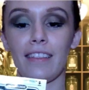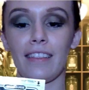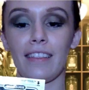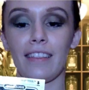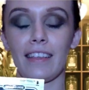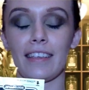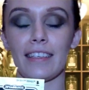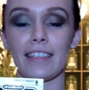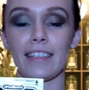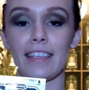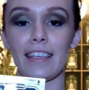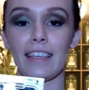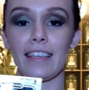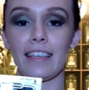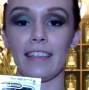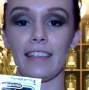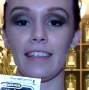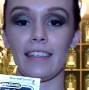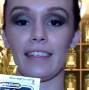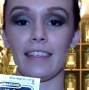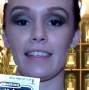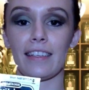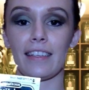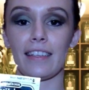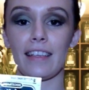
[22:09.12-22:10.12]
This
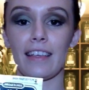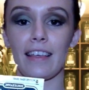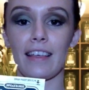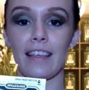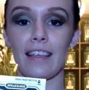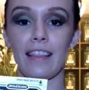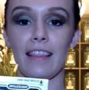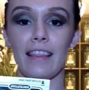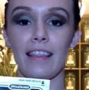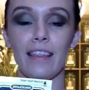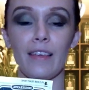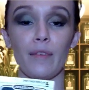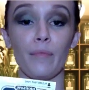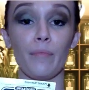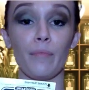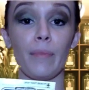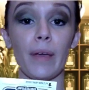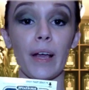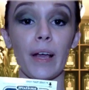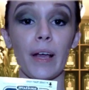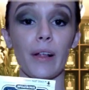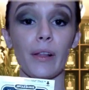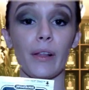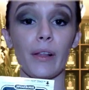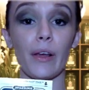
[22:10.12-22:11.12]
is the
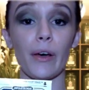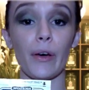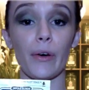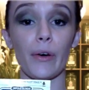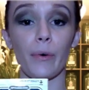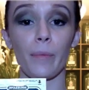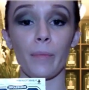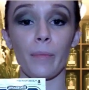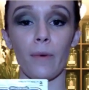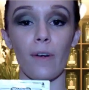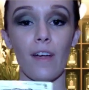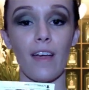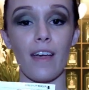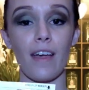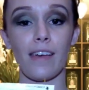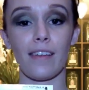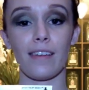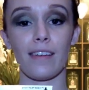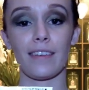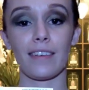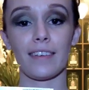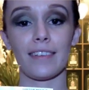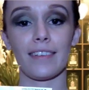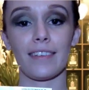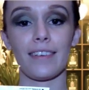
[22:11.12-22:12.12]
Bigelow
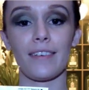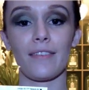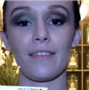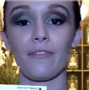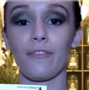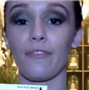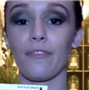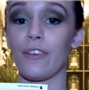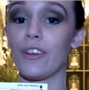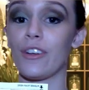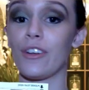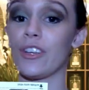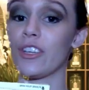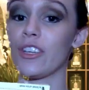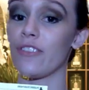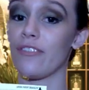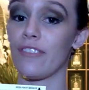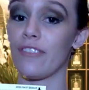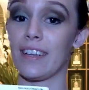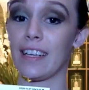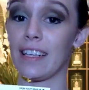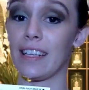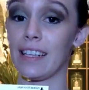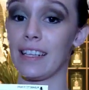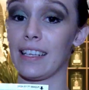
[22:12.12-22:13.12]
brand French
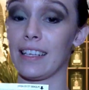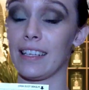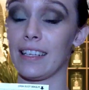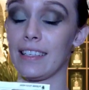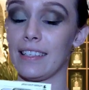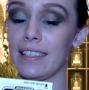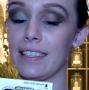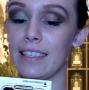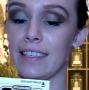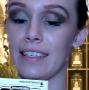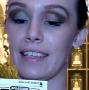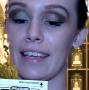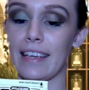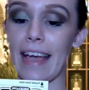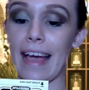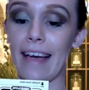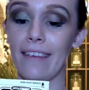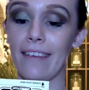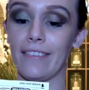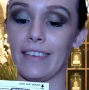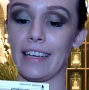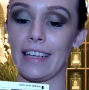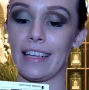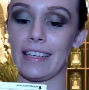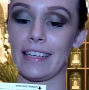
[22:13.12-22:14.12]
vanilla
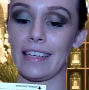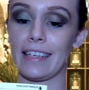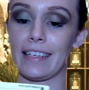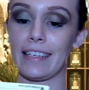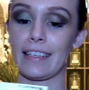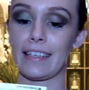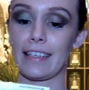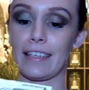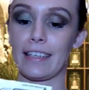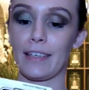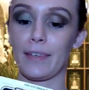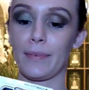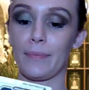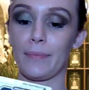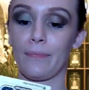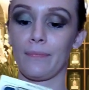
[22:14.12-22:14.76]
decaffeinated tea.